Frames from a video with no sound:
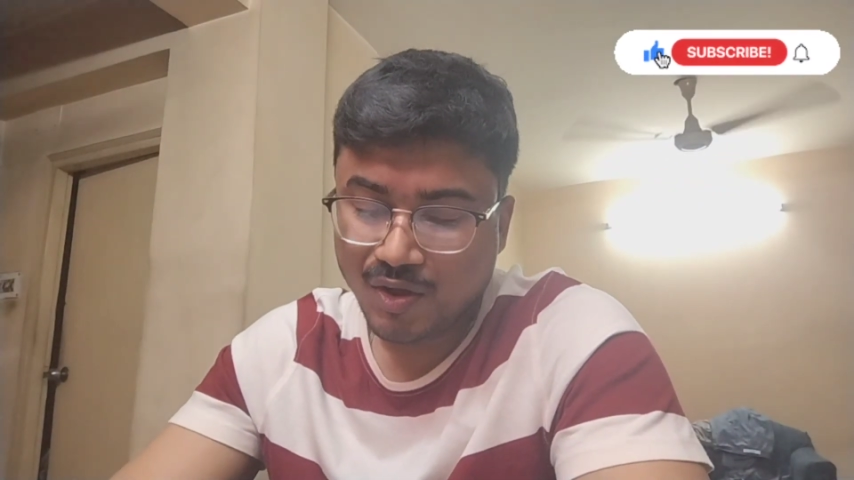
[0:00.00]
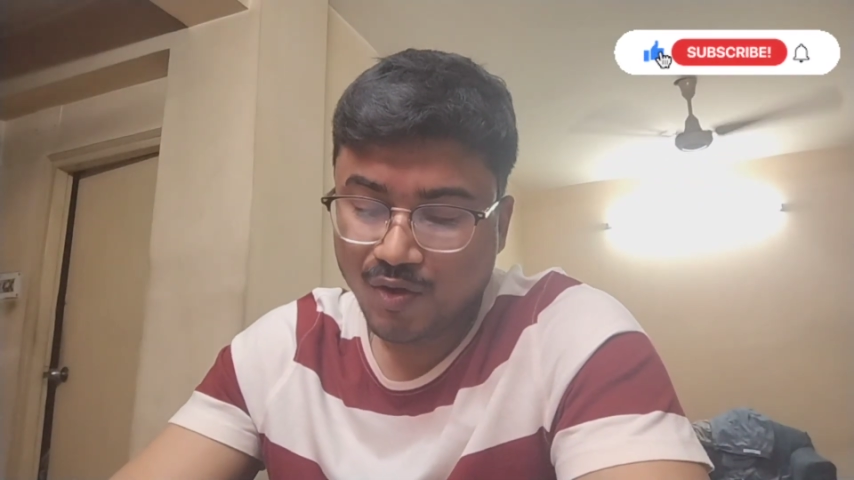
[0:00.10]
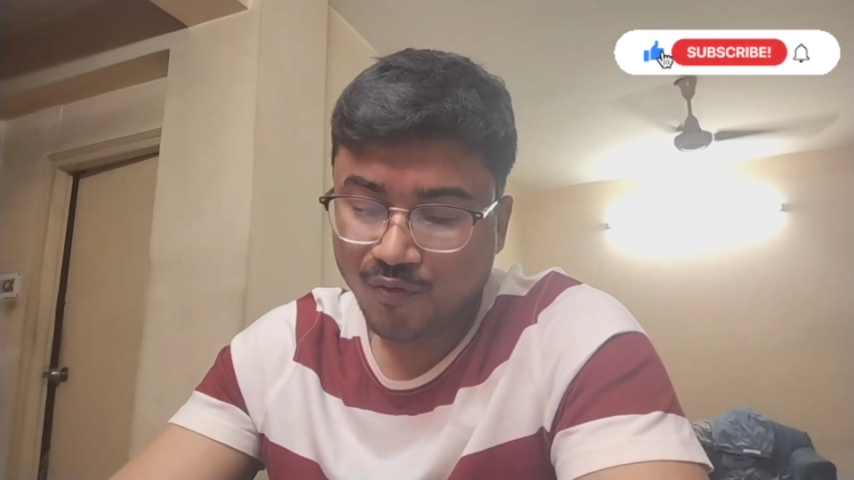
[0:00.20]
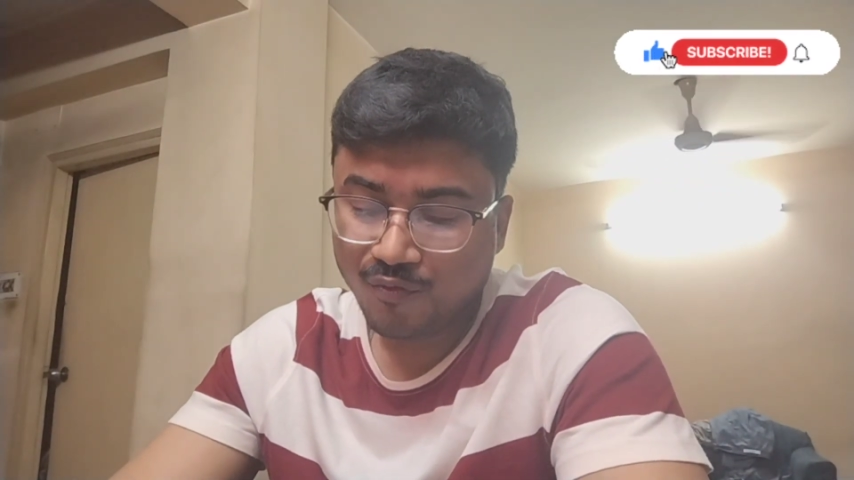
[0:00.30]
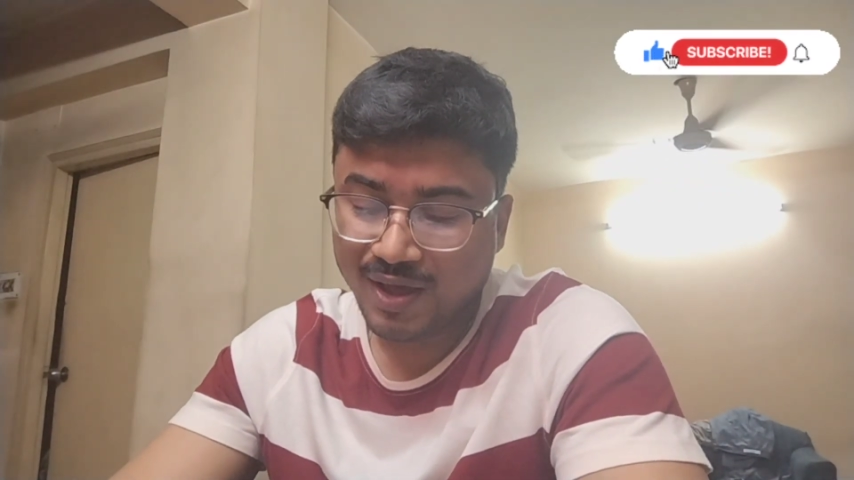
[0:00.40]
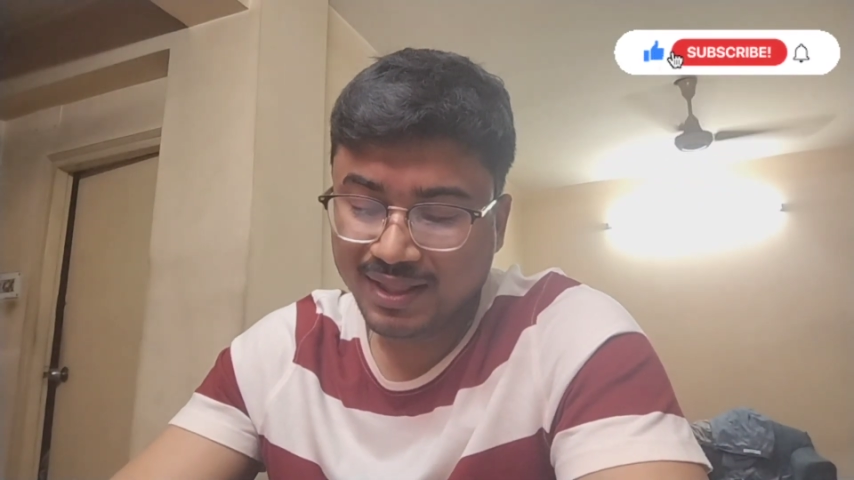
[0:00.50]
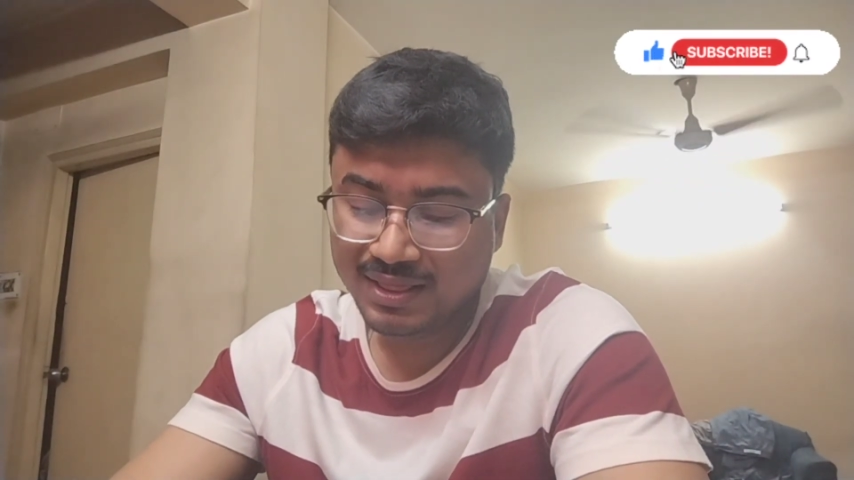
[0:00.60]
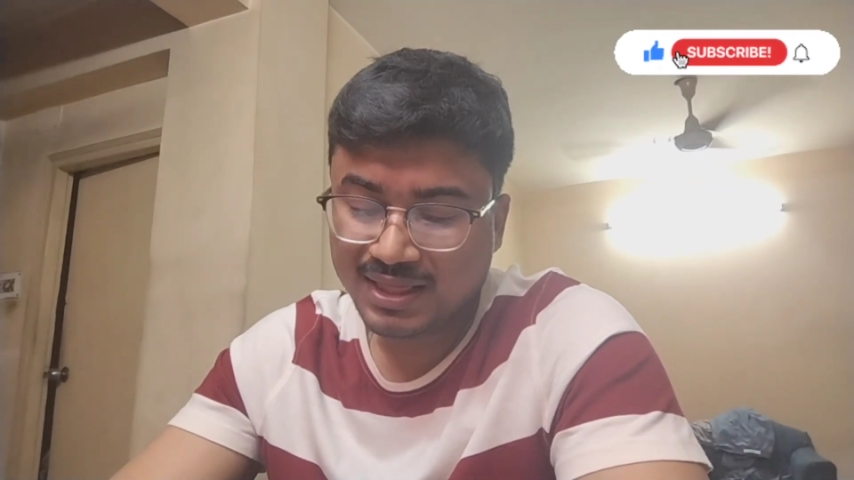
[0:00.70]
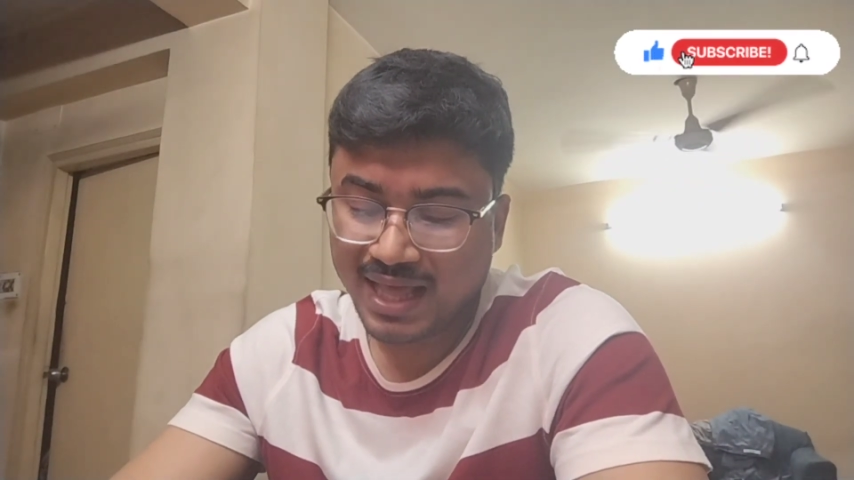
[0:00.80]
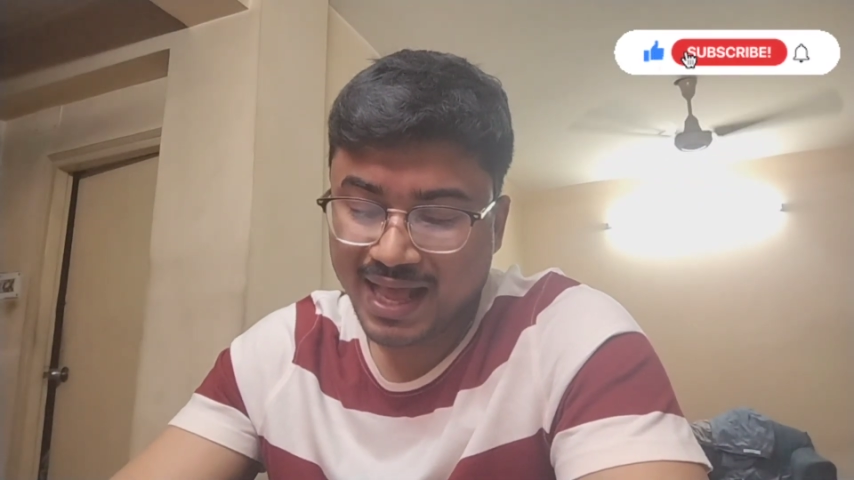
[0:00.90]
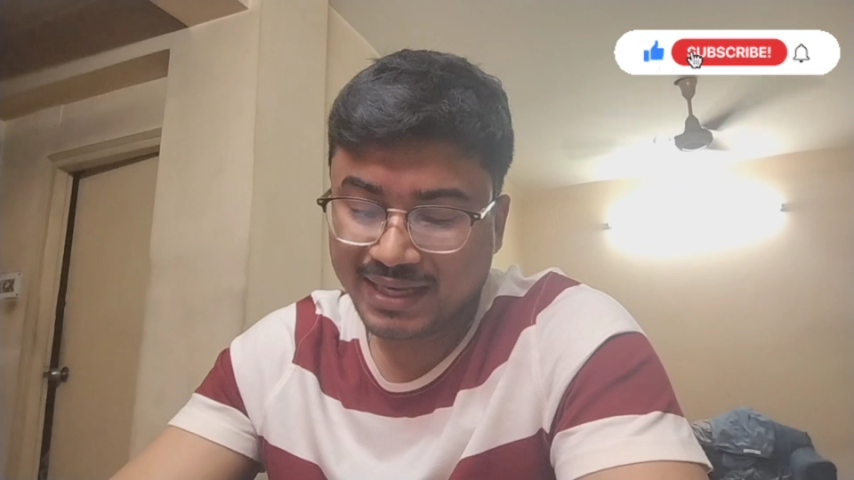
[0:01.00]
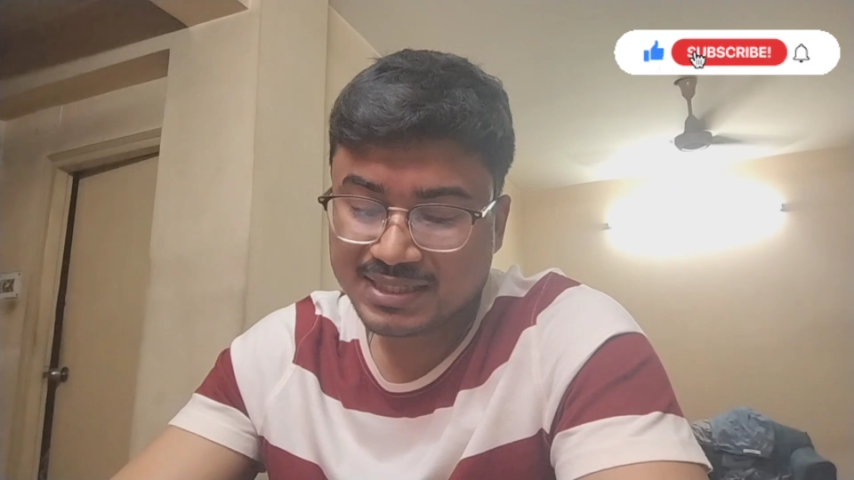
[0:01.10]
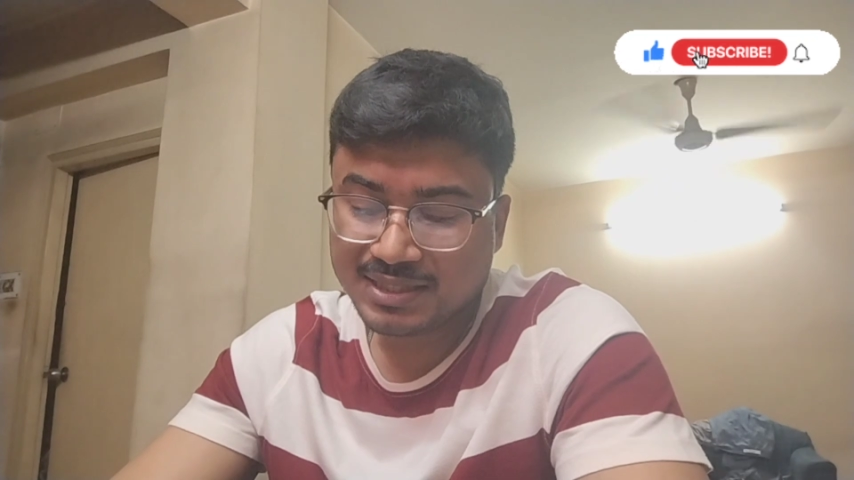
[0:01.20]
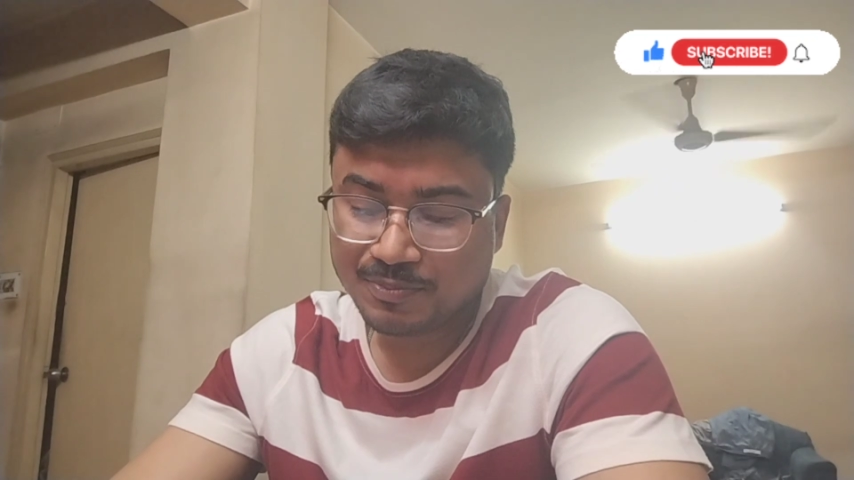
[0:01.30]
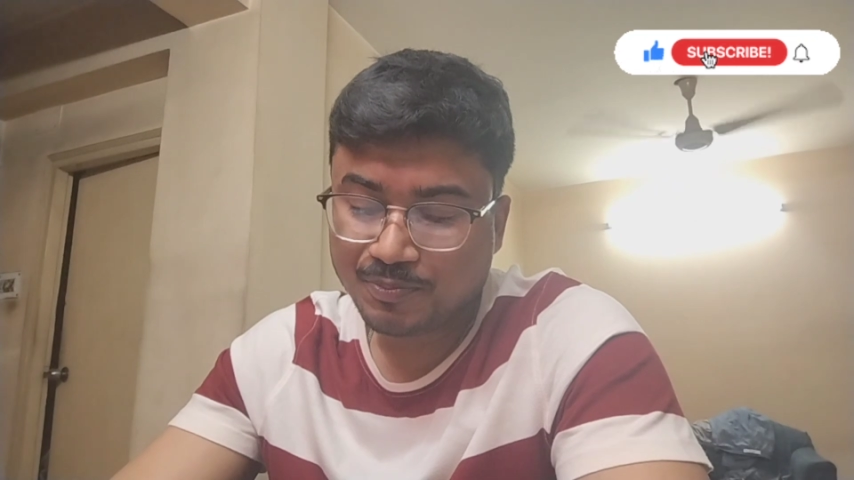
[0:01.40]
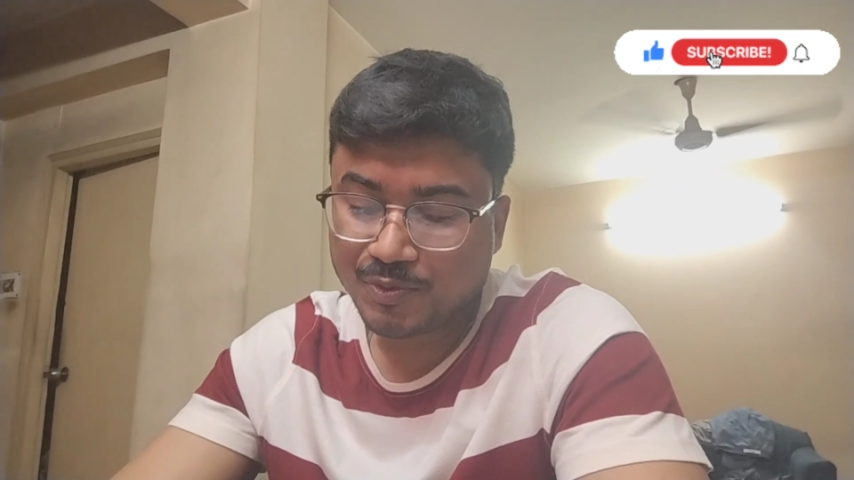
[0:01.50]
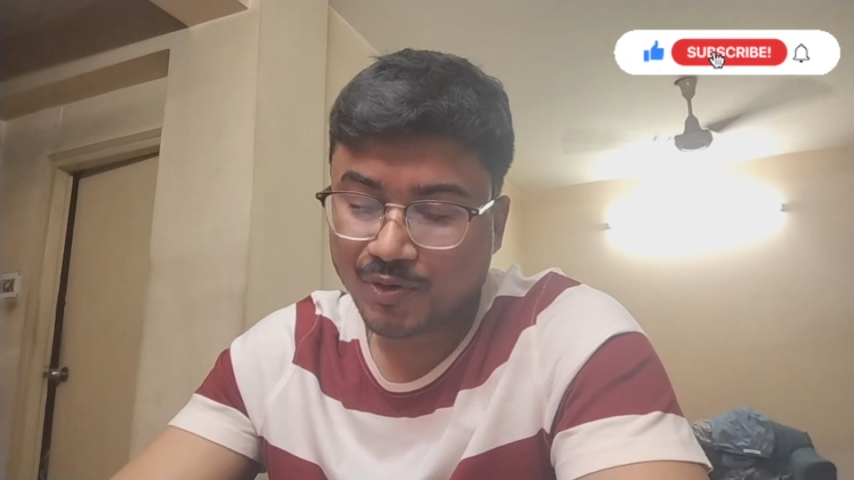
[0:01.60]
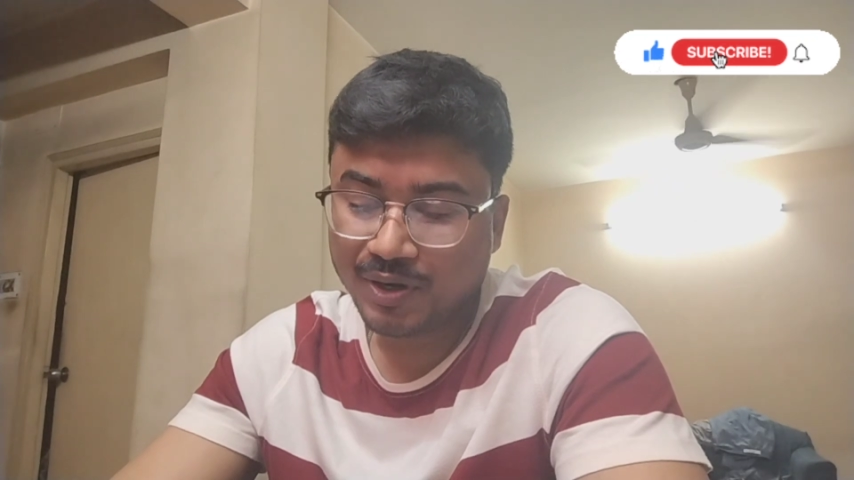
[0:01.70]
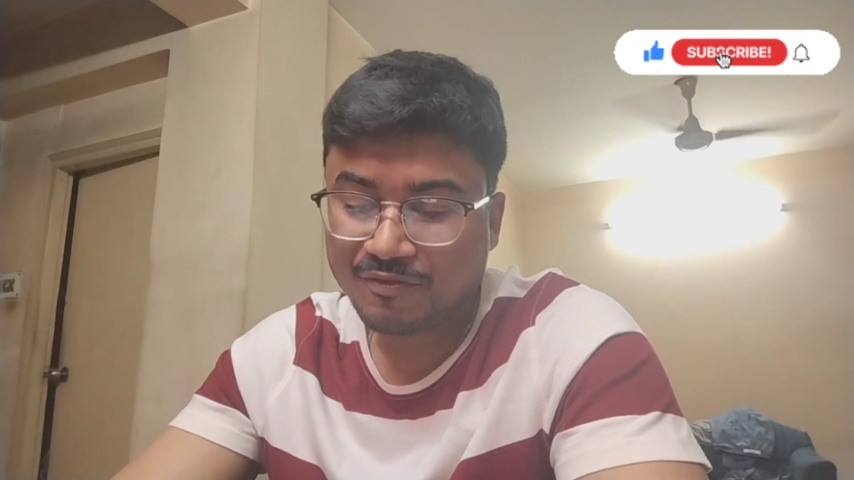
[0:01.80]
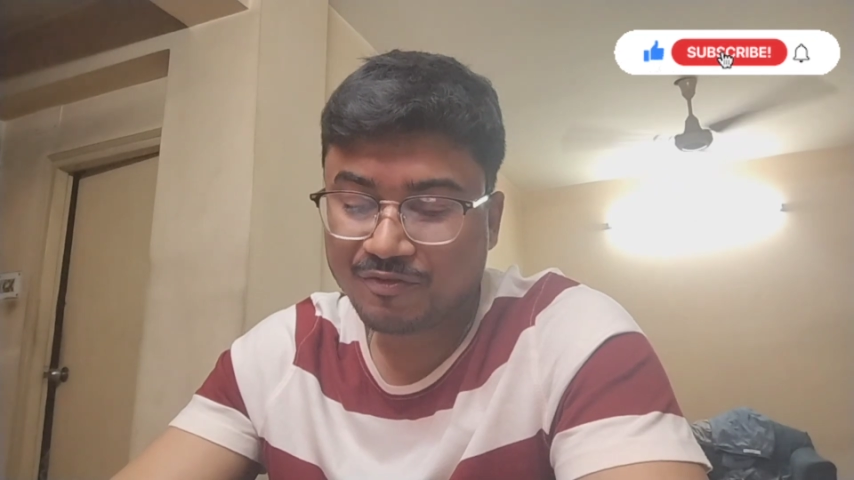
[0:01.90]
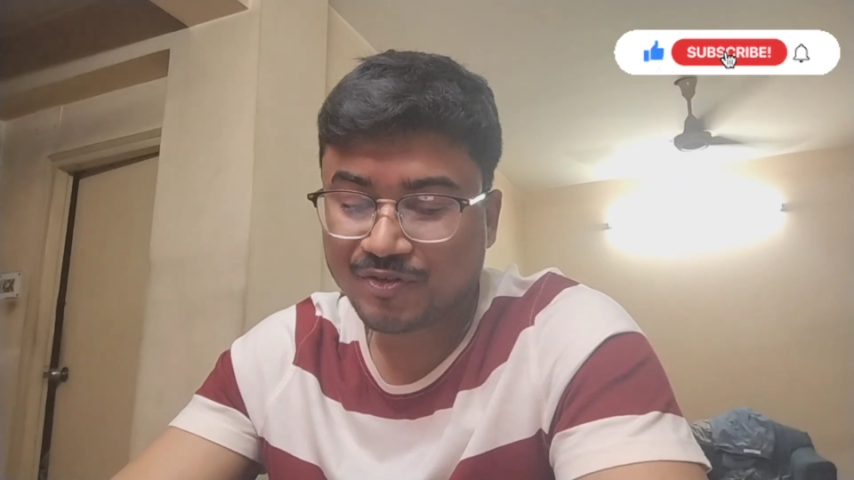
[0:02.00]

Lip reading: When that the poor have